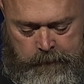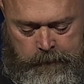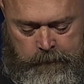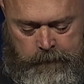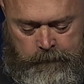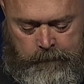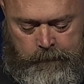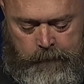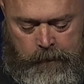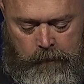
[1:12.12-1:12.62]

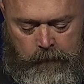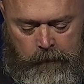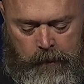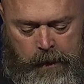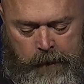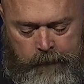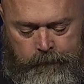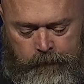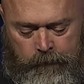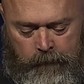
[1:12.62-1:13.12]
For my whole
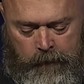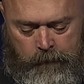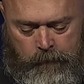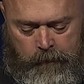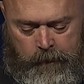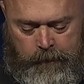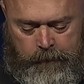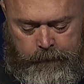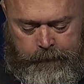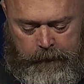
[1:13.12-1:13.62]
life, all I
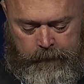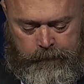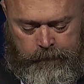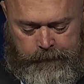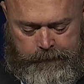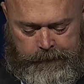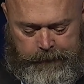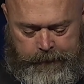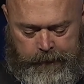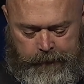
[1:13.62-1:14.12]
wanted to be
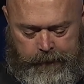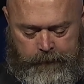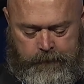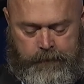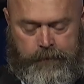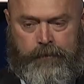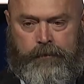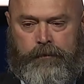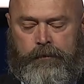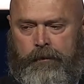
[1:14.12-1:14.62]
was a
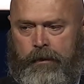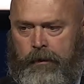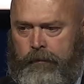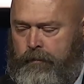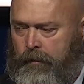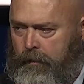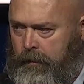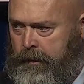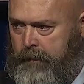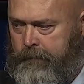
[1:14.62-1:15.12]
geek,
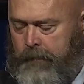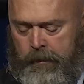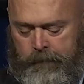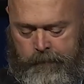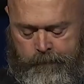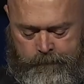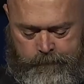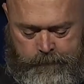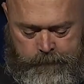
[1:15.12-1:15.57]
like all the TBOB.